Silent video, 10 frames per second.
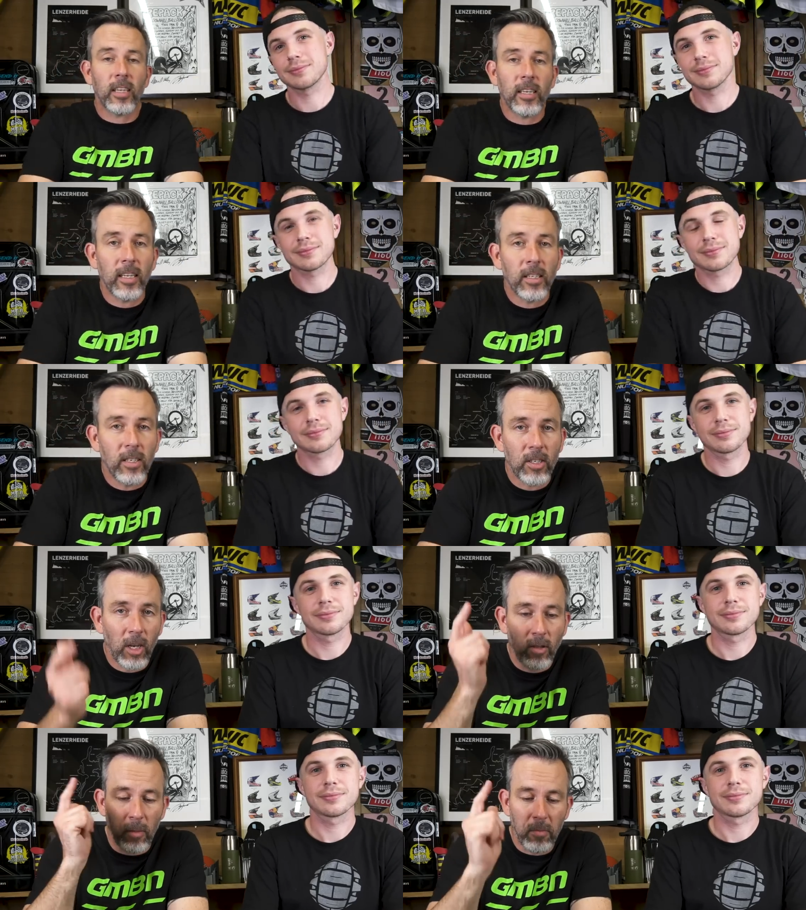Speaker 1: to send it into the
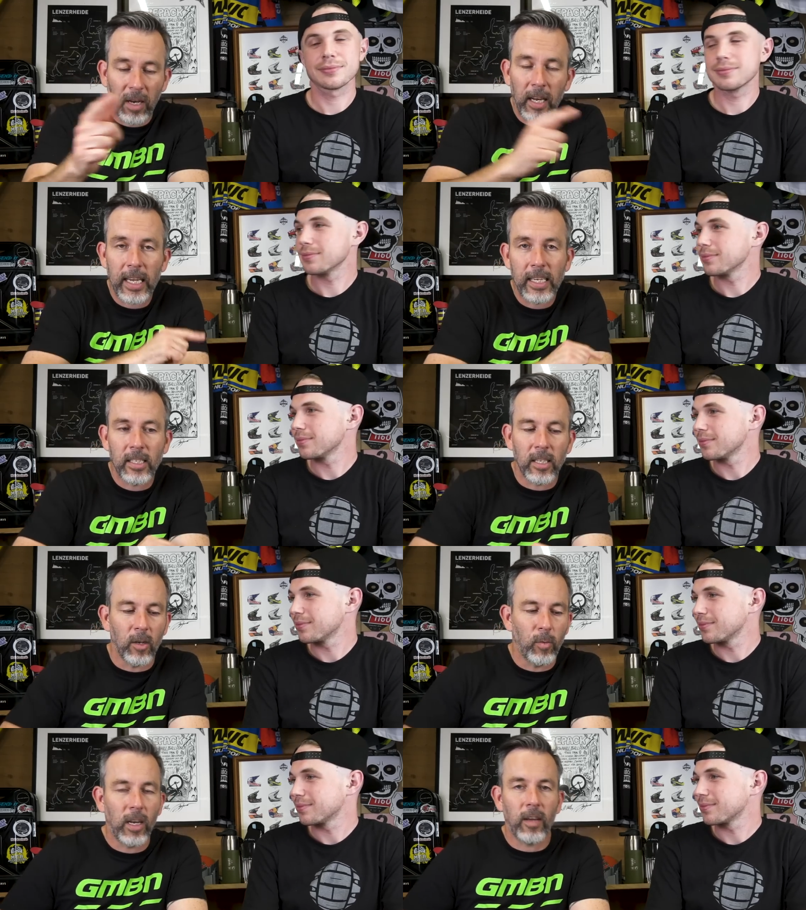show, then please
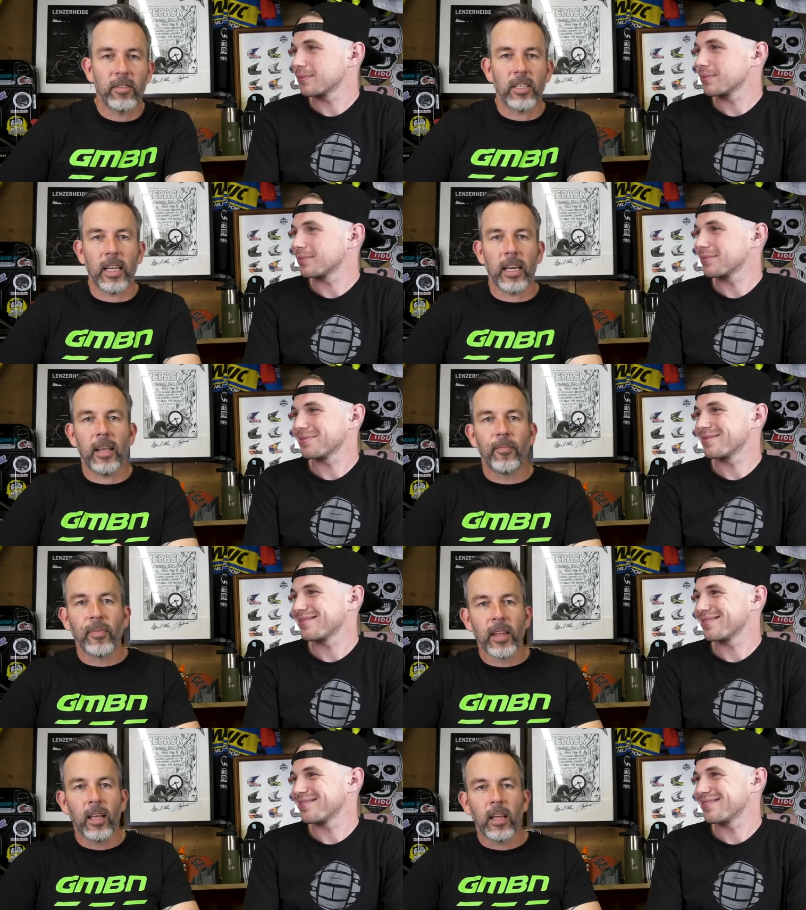do. We love seeing it
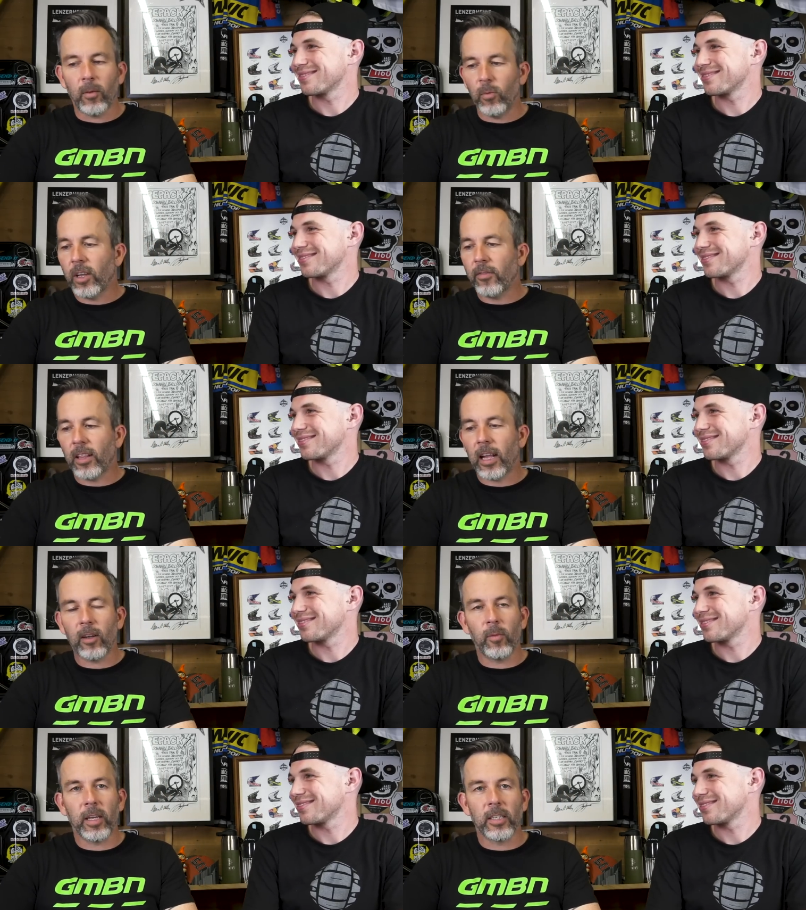and we'll give you that
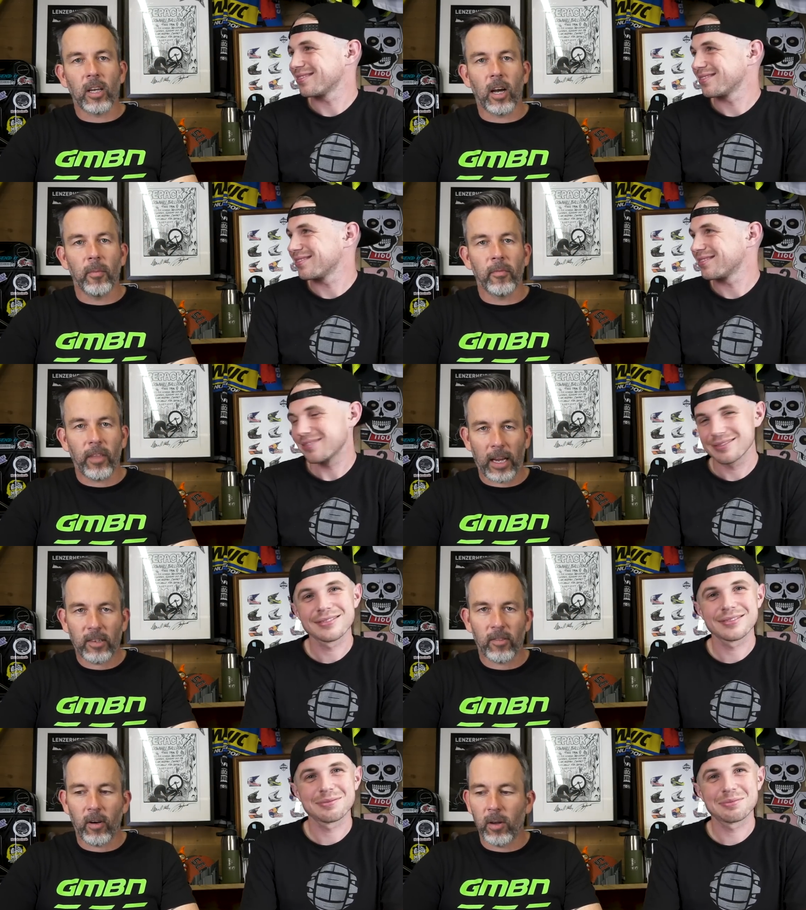little bit of time.
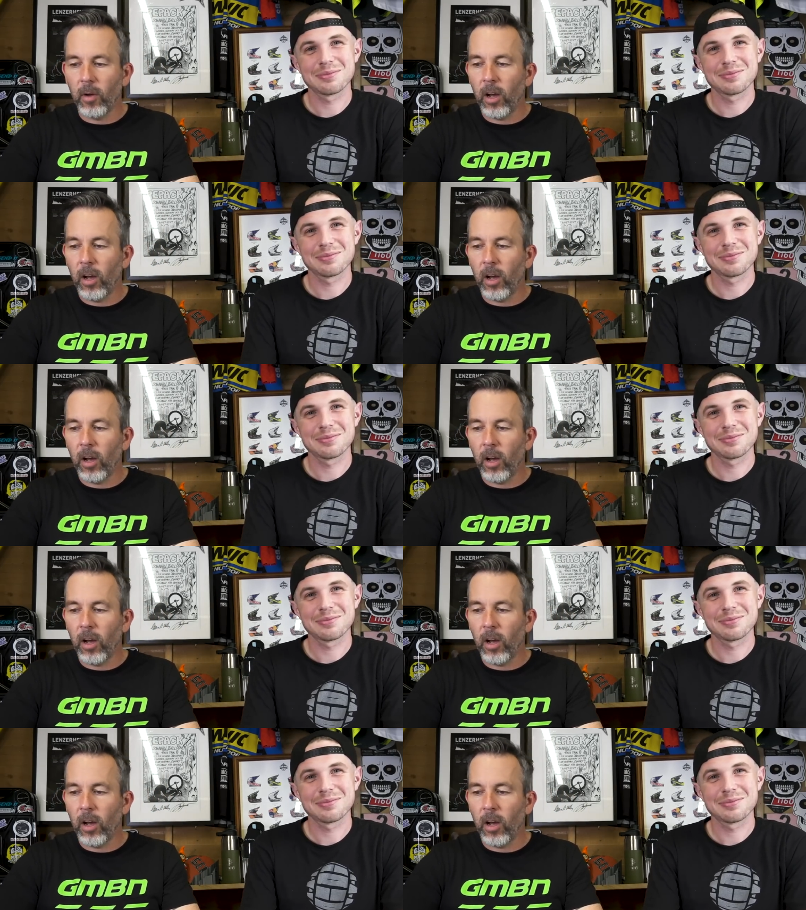Thanks very